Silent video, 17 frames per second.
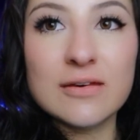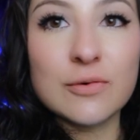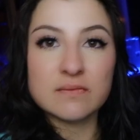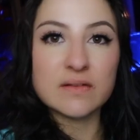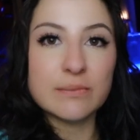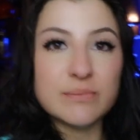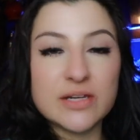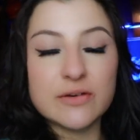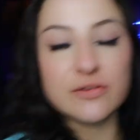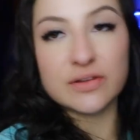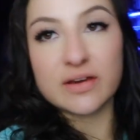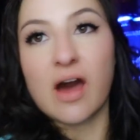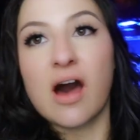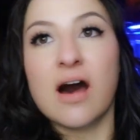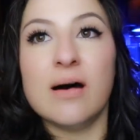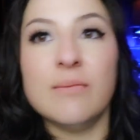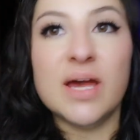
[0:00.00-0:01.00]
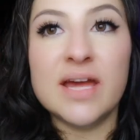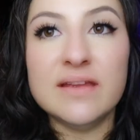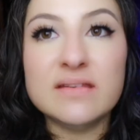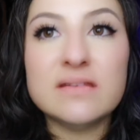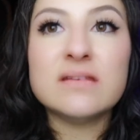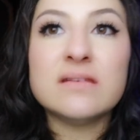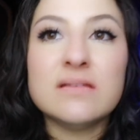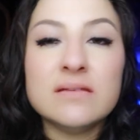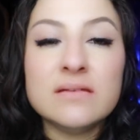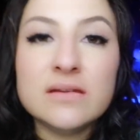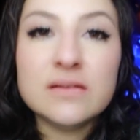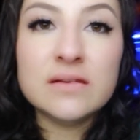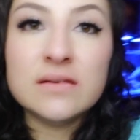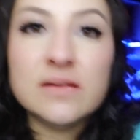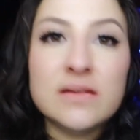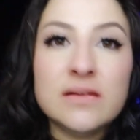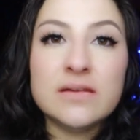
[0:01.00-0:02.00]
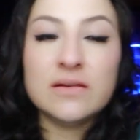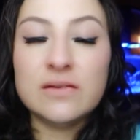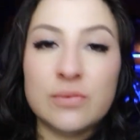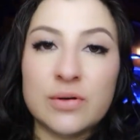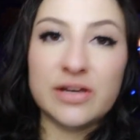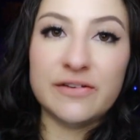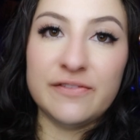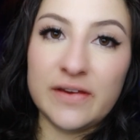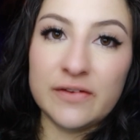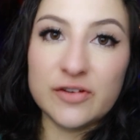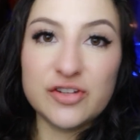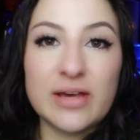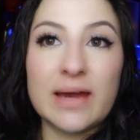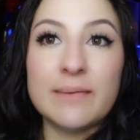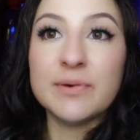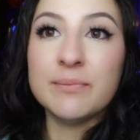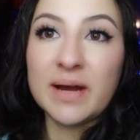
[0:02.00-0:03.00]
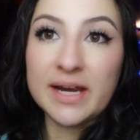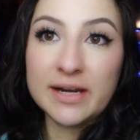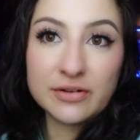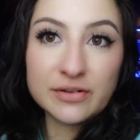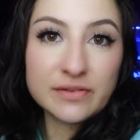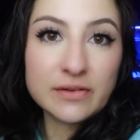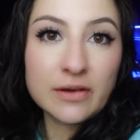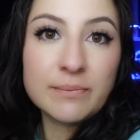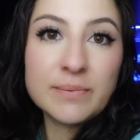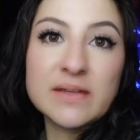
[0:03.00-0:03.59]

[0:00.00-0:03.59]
let me know in the comments what your favorite type of microscope